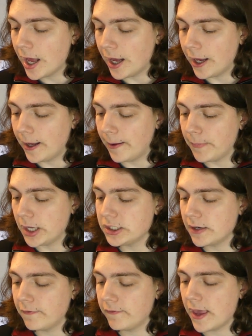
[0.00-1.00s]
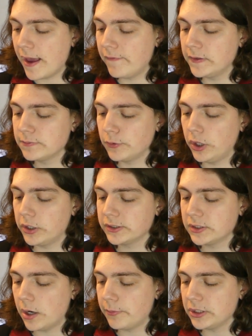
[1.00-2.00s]
A Dove of the Heavens Belongs
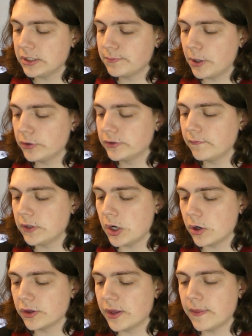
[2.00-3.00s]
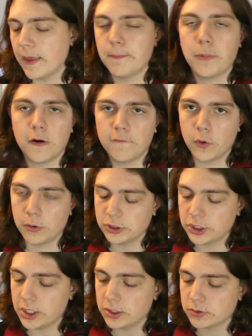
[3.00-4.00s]
Not with the Sparrows of the Earth, and then part 4,
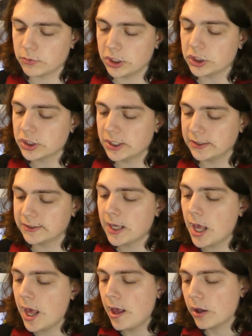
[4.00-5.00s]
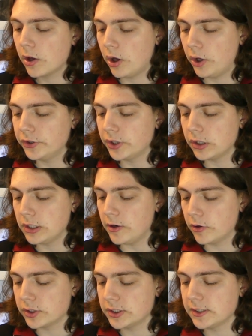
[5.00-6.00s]
which I just reached, is called The
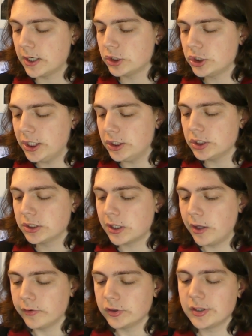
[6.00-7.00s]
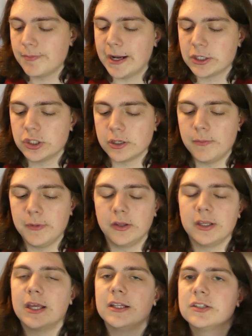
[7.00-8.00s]
Earth Does Not Change Its Colors to Match the
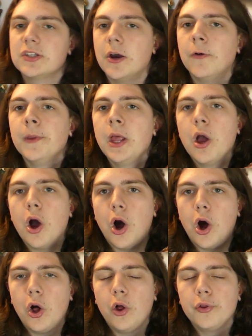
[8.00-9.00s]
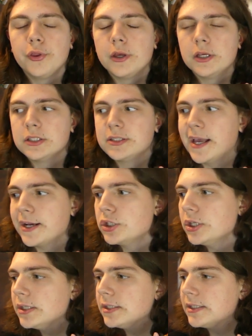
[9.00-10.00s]
Chameleon. So all the
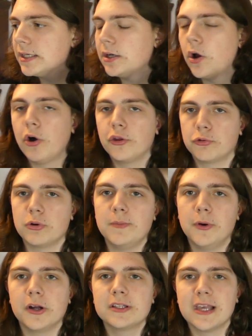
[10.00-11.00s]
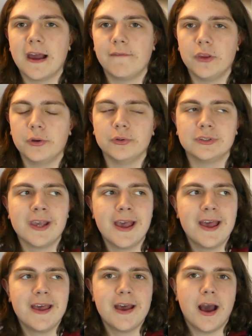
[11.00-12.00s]
sections in all 3 books have those
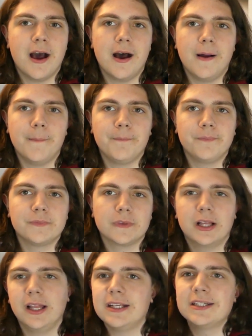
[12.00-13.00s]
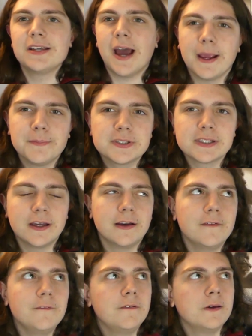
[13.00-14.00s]
like types
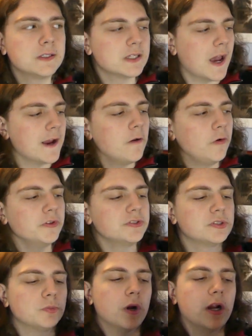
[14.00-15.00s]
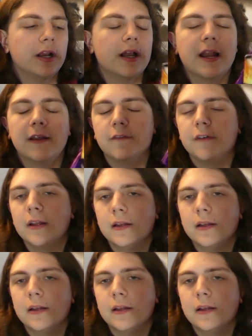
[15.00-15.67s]
of titles where it kind of